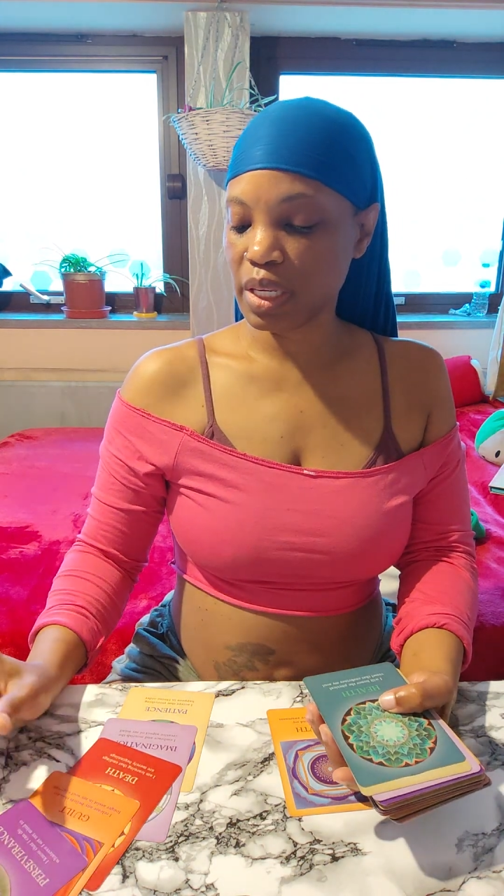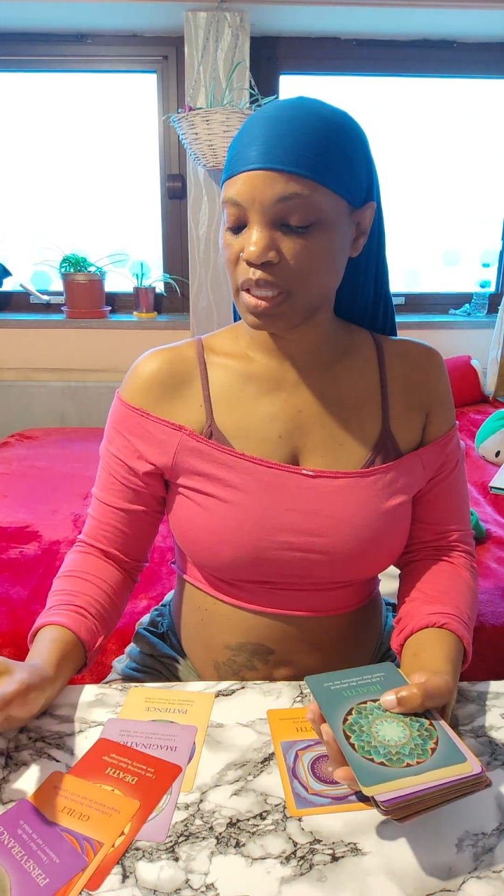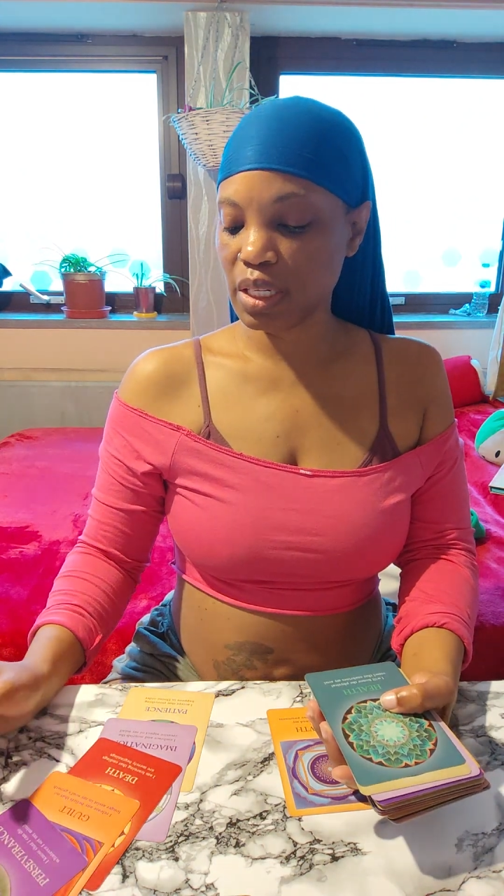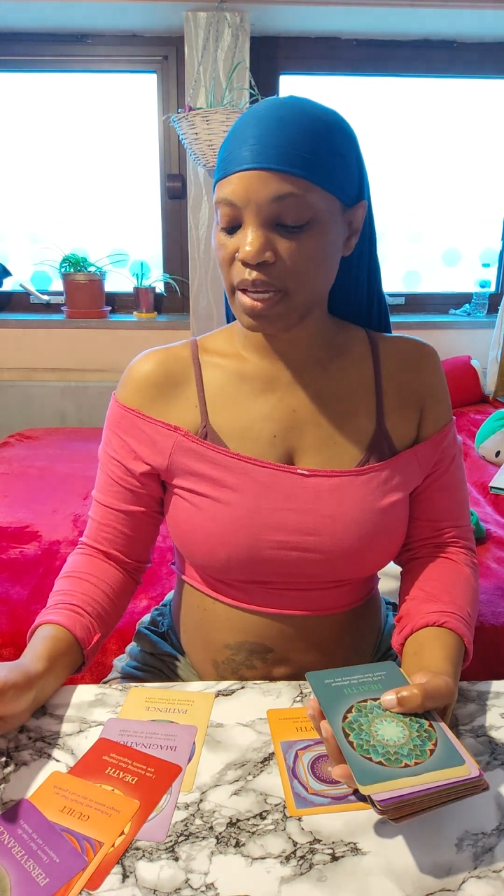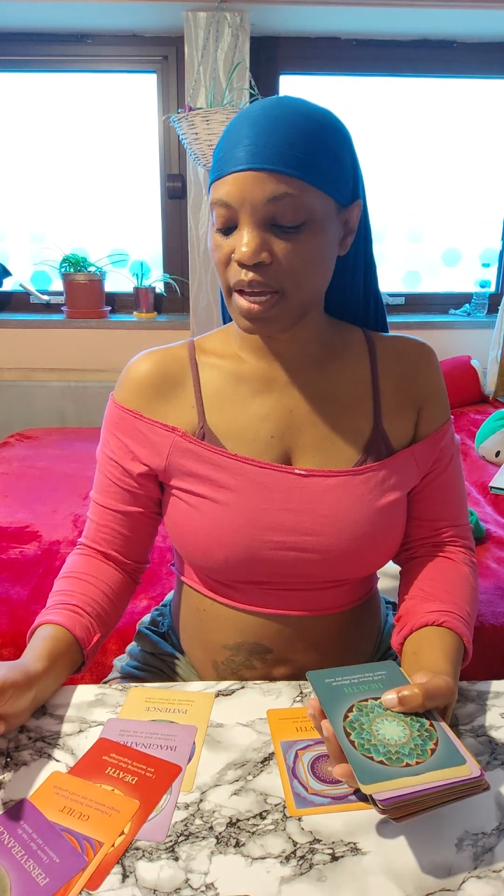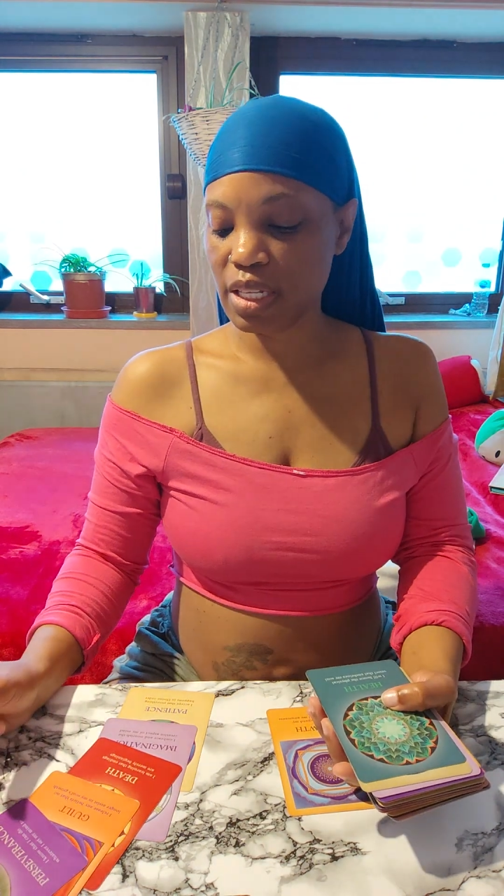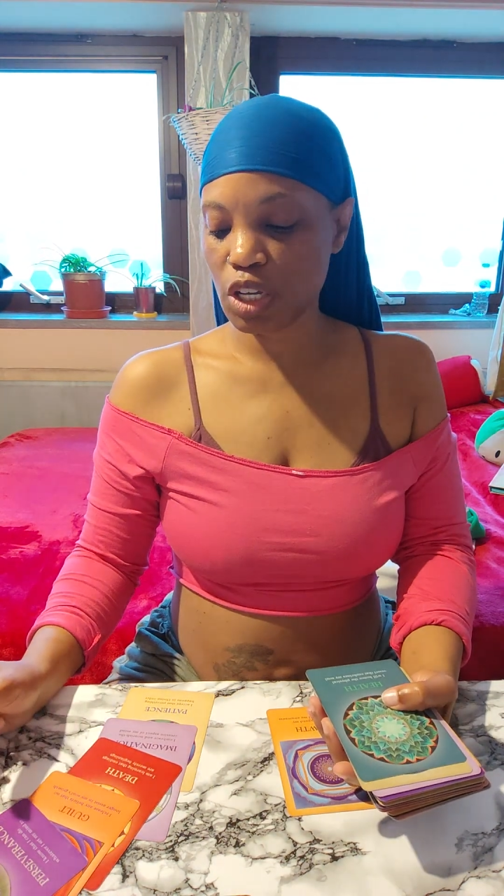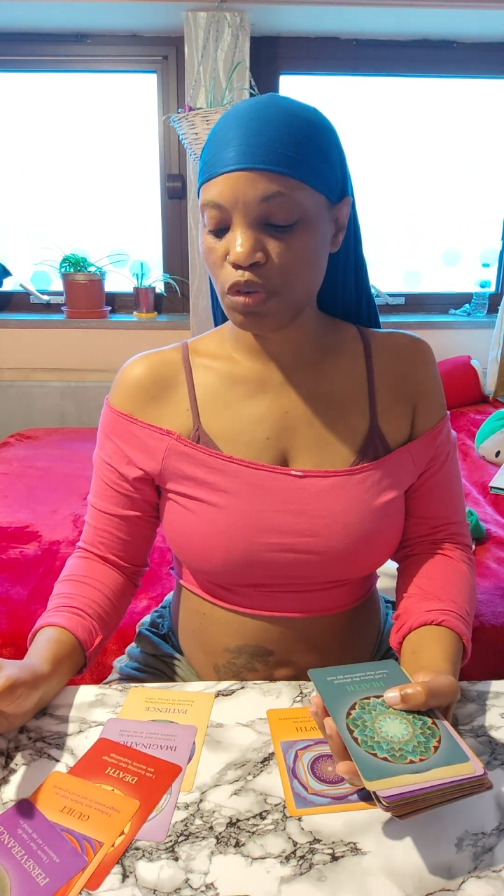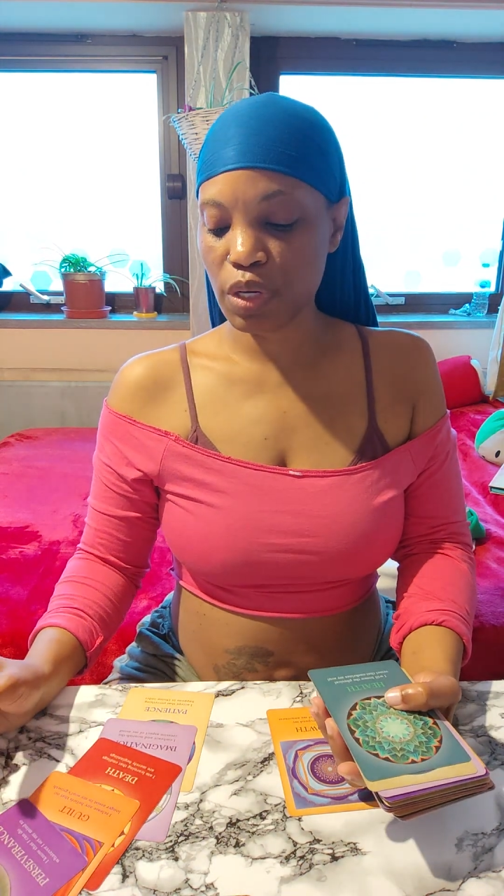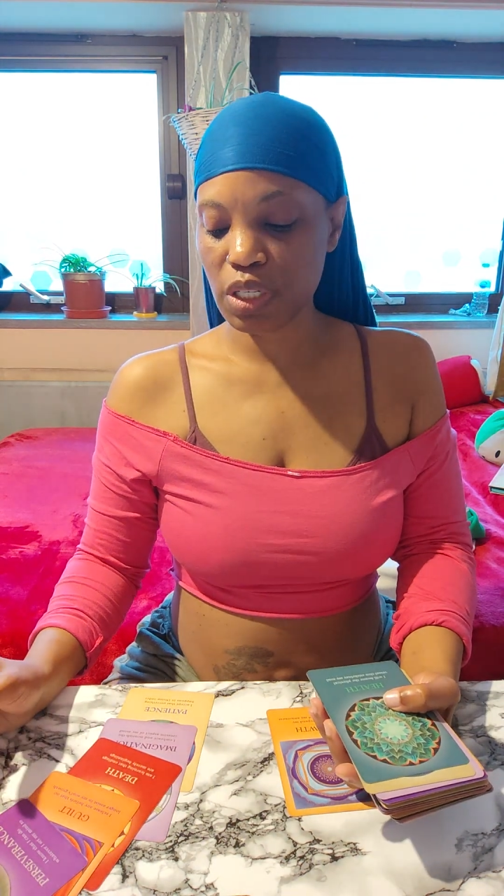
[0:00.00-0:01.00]
anything that
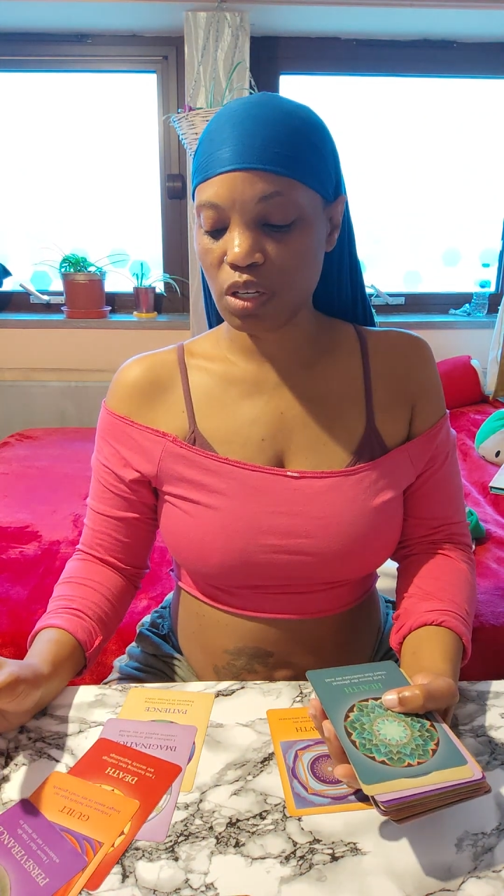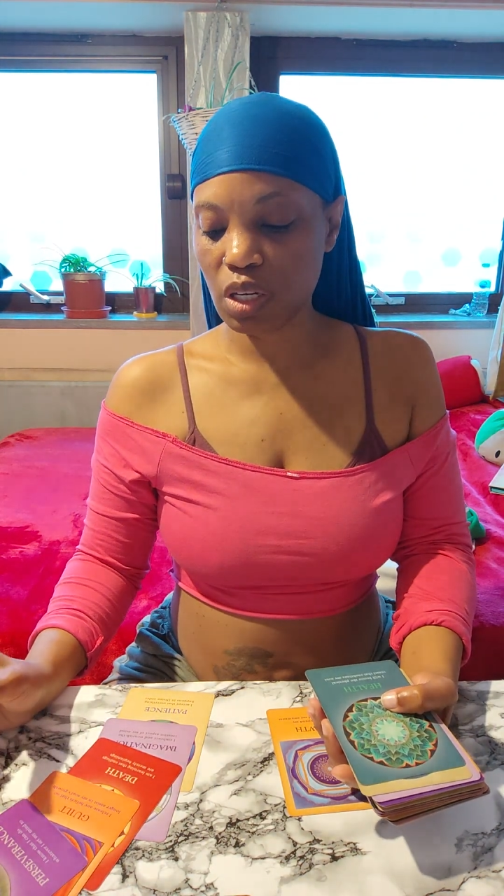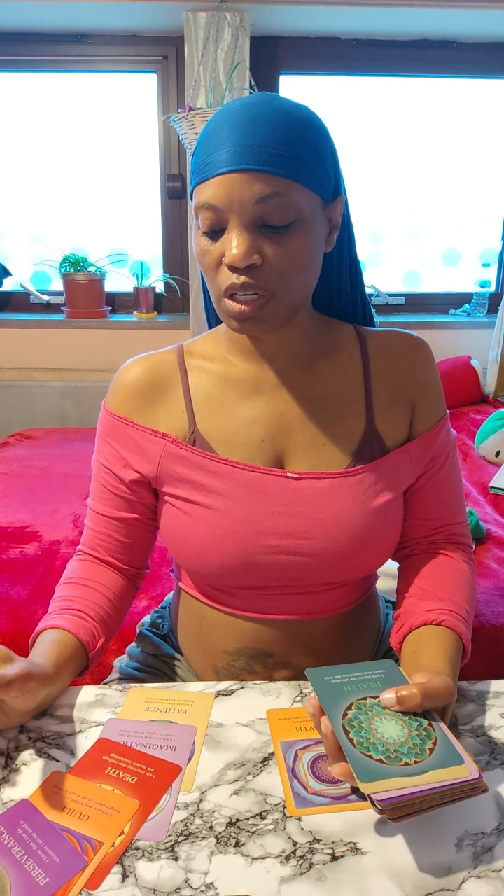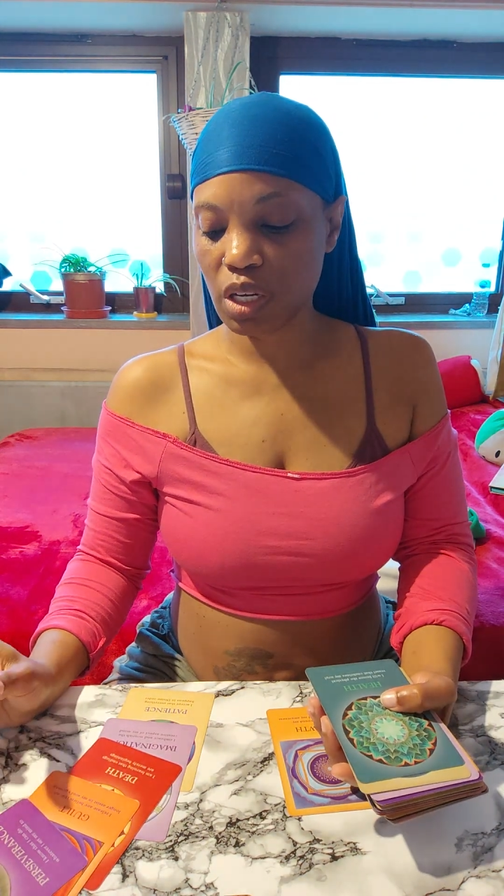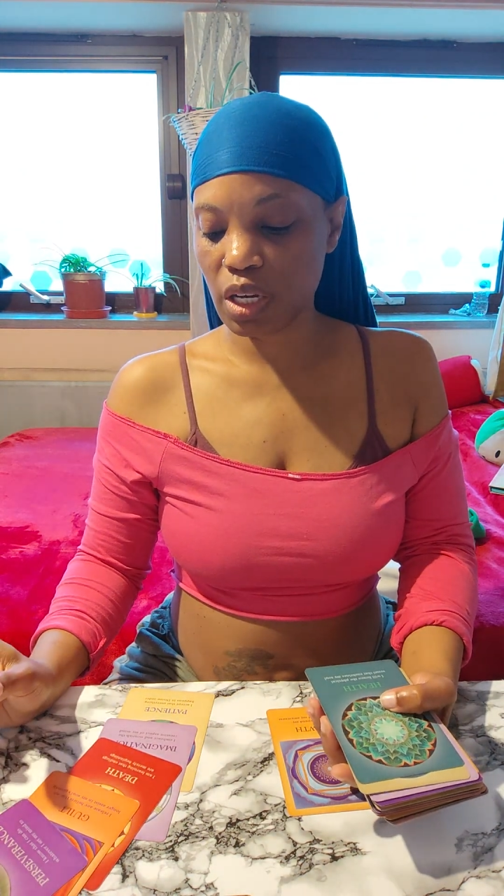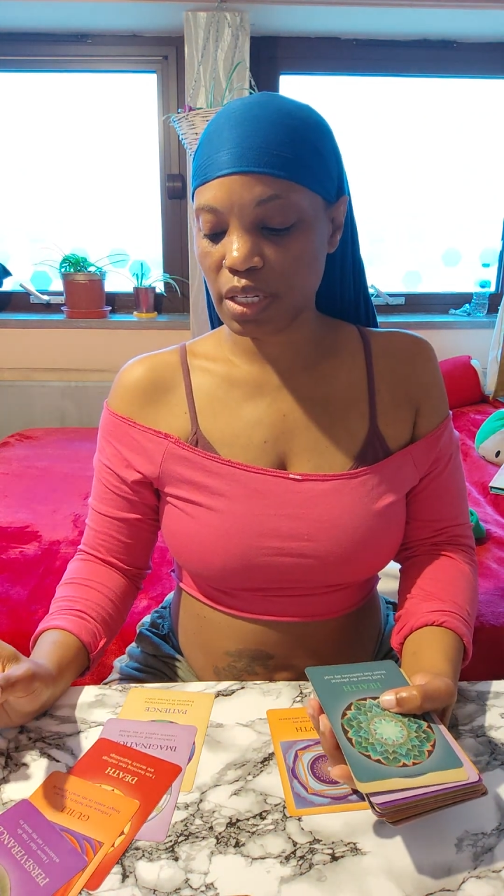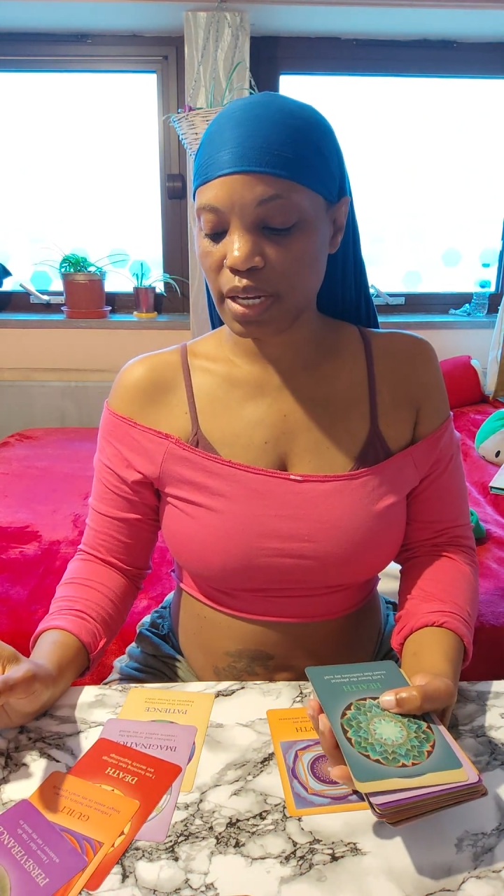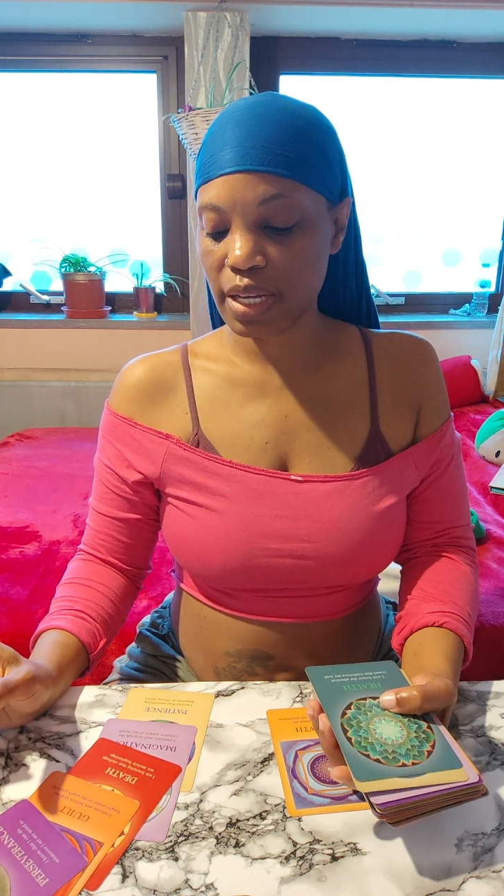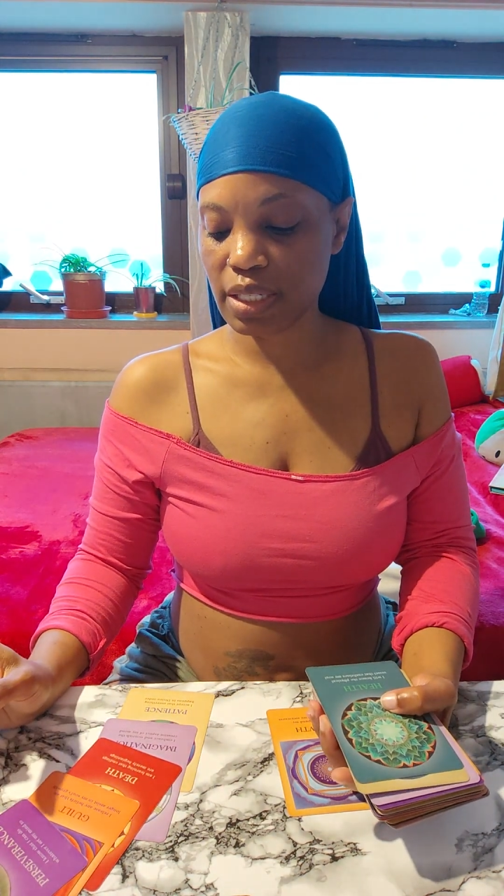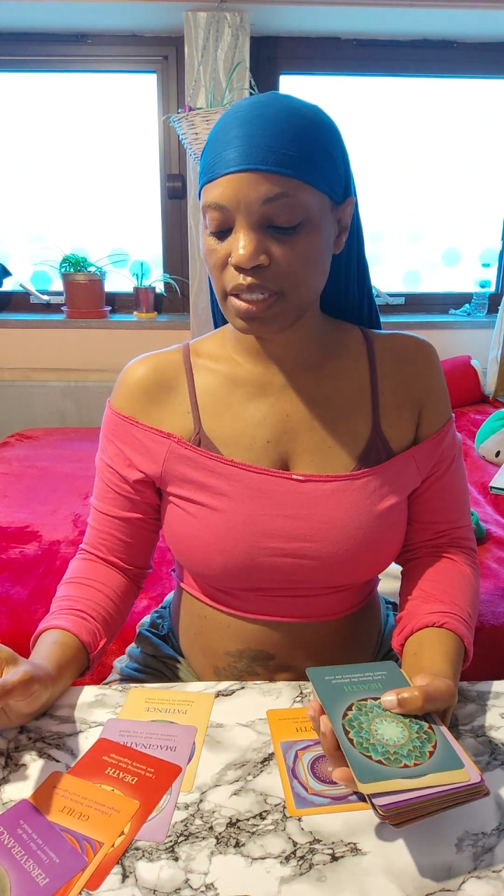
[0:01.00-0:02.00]
has already occurred
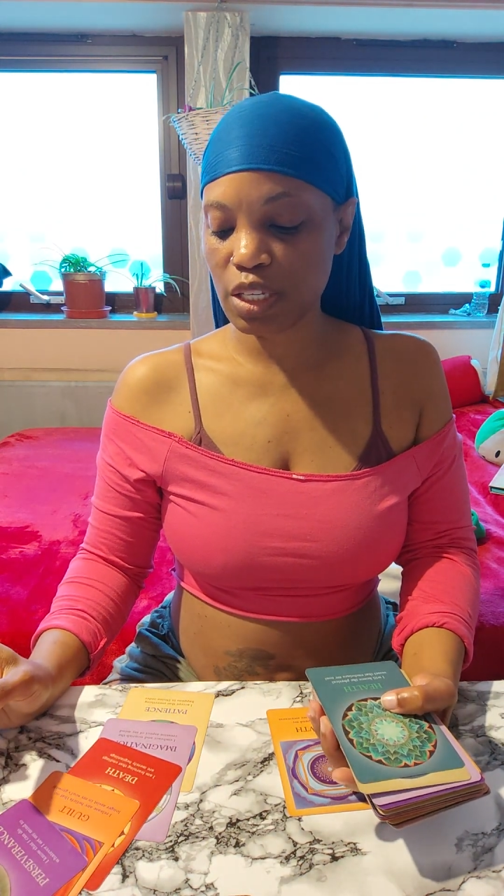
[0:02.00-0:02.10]
that